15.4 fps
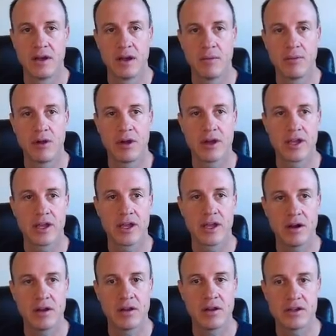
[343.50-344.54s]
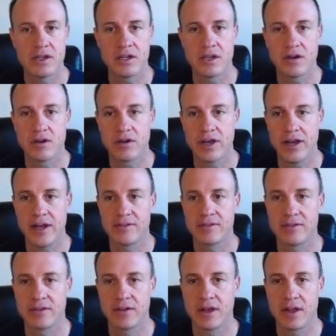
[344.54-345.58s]
a blog here that she
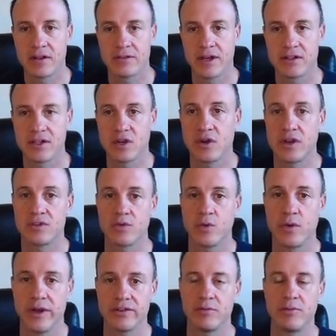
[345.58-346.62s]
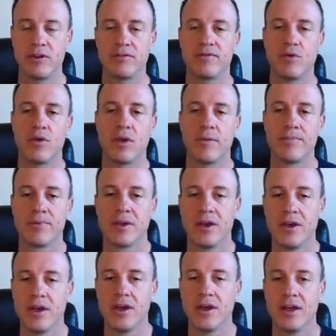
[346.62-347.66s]
creates, looks like she creates recipes for.
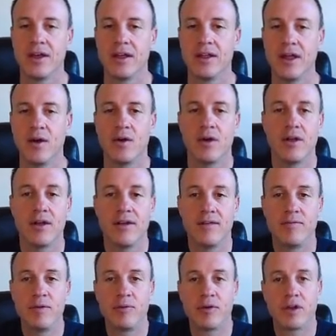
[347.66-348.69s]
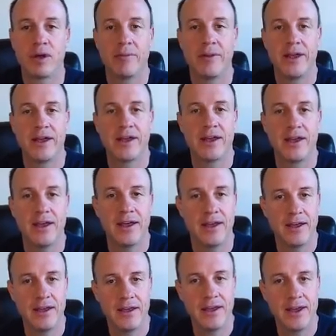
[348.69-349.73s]
Now, if people are coming to
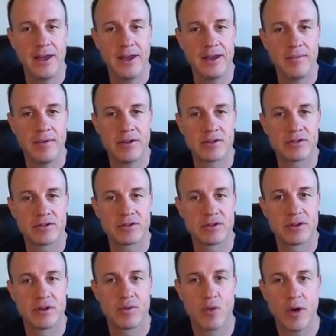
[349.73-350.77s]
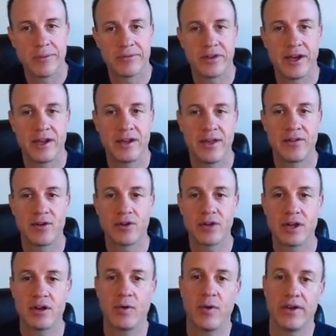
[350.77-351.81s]
Andy Mitchell's website and they're
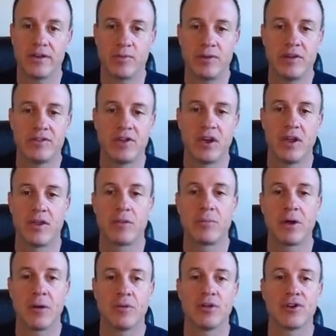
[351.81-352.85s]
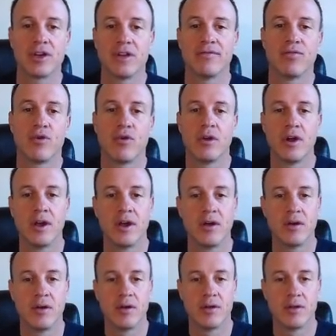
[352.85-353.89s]
looking at recipes, they're probably looking for,
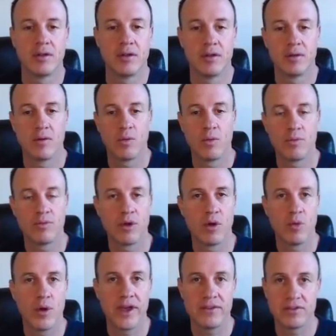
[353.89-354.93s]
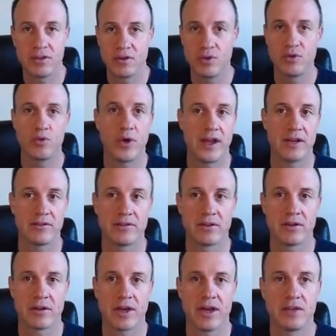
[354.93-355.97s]
ways to lose weight,
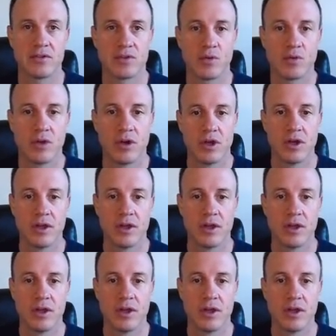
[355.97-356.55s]
okay? So